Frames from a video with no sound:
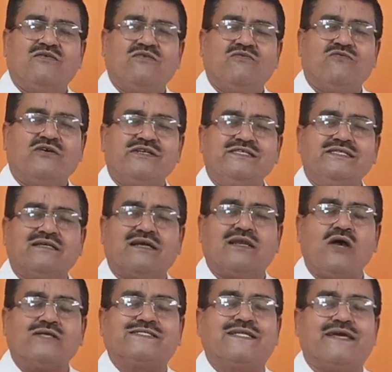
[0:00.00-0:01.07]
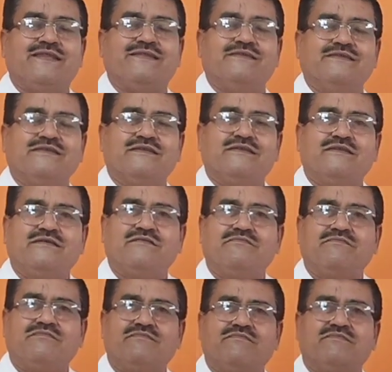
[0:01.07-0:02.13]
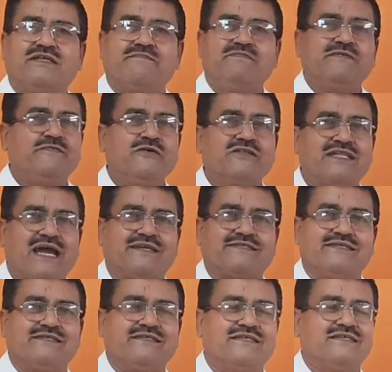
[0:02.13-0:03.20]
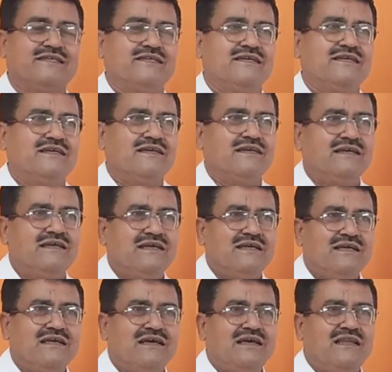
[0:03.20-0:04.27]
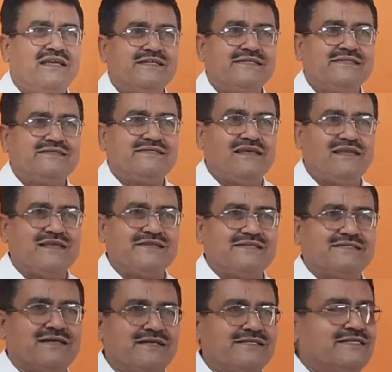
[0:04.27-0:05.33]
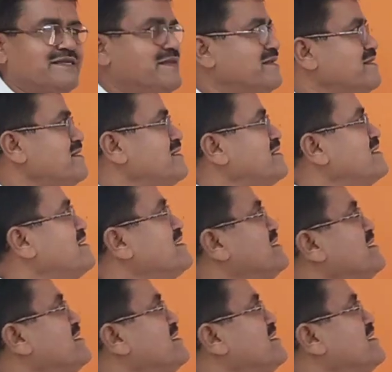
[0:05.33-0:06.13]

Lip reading: what is a clause then? But before that, let us consider